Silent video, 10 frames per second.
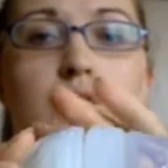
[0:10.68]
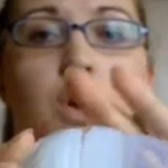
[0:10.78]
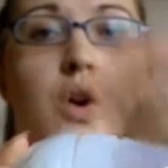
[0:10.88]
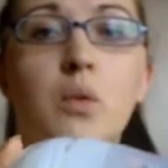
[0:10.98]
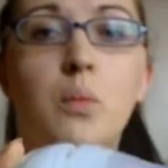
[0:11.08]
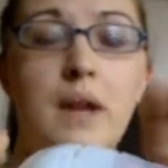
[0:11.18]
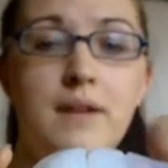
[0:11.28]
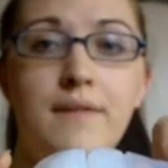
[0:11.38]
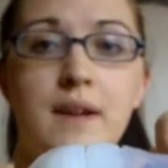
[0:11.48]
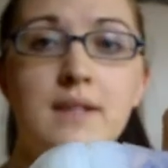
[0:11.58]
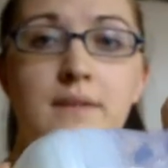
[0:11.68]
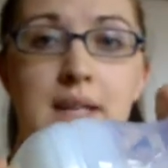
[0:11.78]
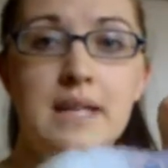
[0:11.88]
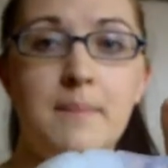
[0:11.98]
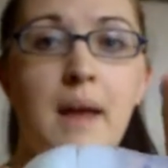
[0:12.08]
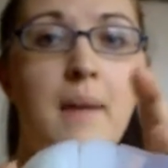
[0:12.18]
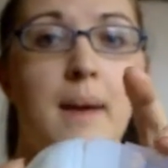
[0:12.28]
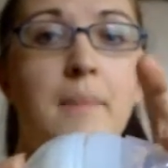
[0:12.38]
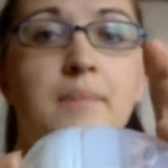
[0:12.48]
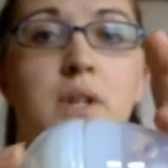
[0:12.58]
So when you're first feeding your
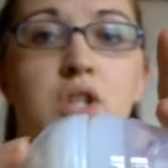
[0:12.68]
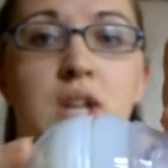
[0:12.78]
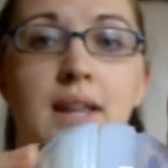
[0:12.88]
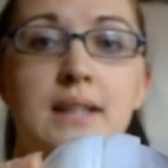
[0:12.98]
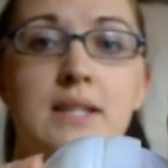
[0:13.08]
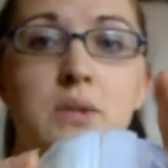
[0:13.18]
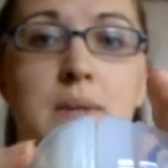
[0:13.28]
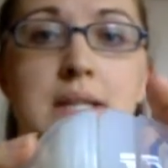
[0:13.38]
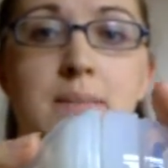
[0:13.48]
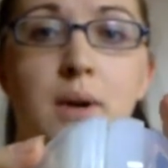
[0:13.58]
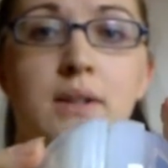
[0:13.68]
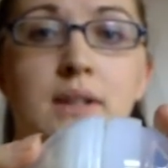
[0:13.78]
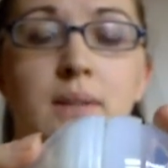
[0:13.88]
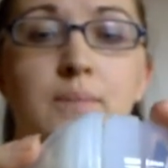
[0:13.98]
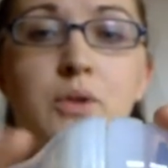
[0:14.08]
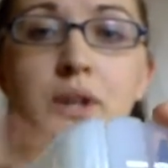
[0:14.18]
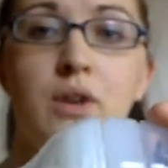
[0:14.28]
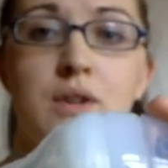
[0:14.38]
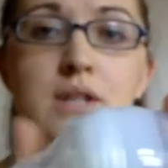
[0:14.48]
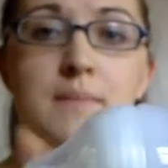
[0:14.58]
baby, you gently squeeze the bottle to
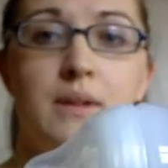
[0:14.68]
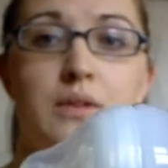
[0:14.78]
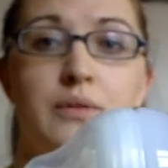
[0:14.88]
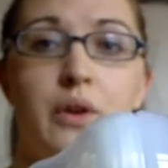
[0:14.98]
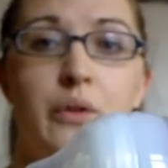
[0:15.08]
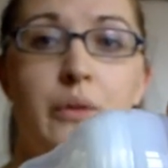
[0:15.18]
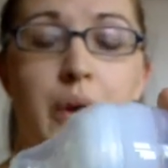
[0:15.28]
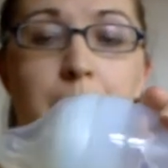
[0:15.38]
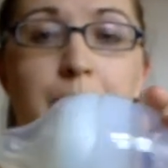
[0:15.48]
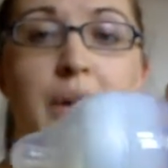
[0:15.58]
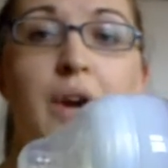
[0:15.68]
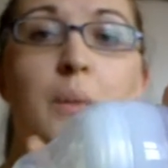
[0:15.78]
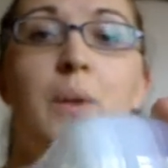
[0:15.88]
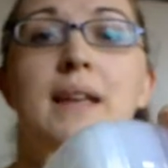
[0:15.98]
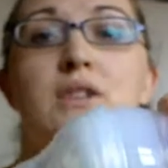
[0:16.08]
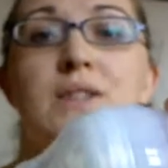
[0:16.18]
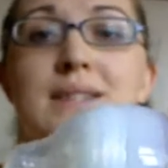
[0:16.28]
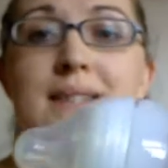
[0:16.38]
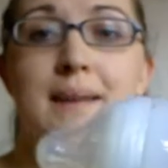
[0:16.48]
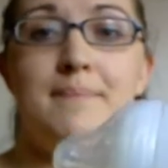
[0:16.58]
encourage the milk to flow through. What that does
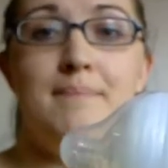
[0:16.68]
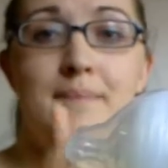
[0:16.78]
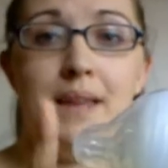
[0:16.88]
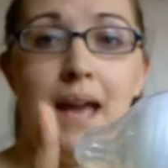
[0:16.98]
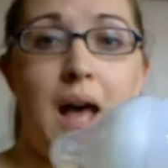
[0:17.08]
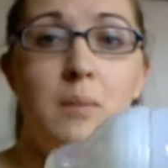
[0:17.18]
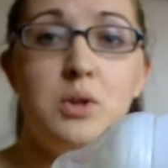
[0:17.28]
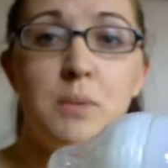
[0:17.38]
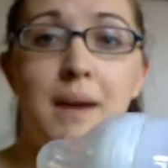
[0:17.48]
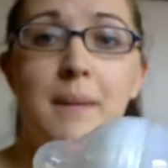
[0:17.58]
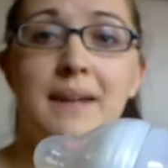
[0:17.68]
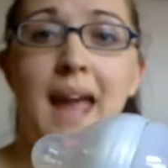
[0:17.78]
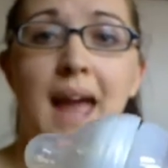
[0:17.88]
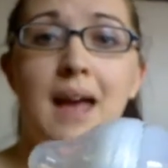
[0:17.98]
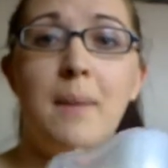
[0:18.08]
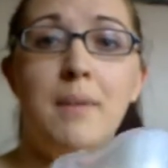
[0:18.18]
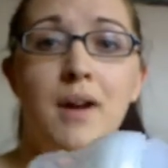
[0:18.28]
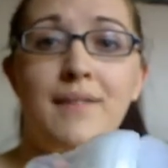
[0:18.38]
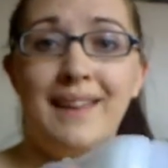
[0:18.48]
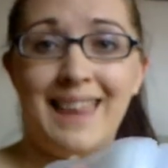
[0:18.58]
is it helps your baby get a
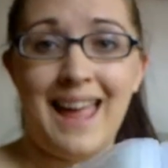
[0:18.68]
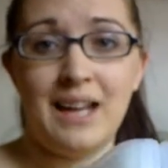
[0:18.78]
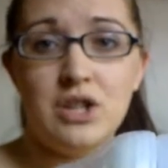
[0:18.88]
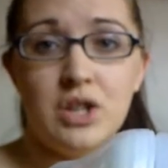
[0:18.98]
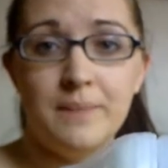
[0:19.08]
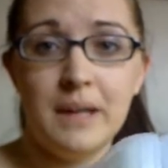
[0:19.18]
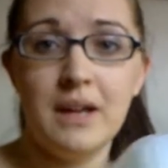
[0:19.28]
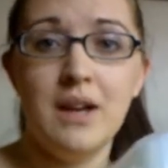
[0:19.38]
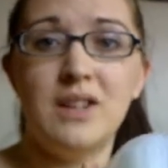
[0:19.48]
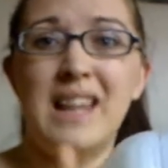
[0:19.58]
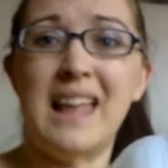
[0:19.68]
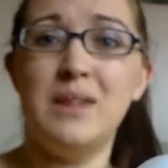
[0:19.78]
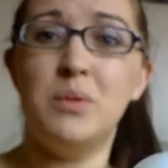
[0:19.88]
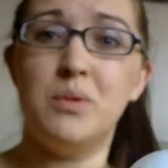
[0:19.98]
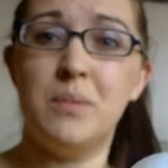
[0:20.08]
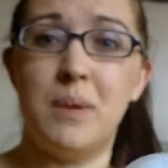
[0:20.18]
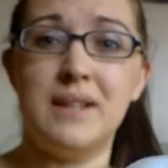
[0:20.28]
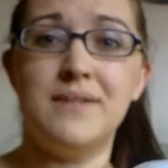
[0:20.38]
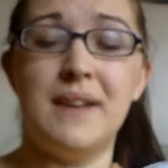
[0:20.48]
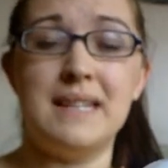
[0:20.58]
perfect latch, like they would with
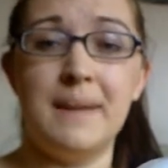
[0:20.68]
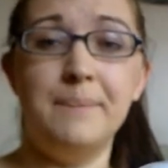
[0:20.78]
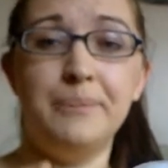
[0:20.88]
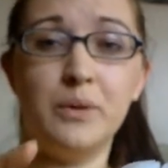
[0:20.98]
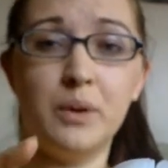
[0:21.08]
breastfeeding.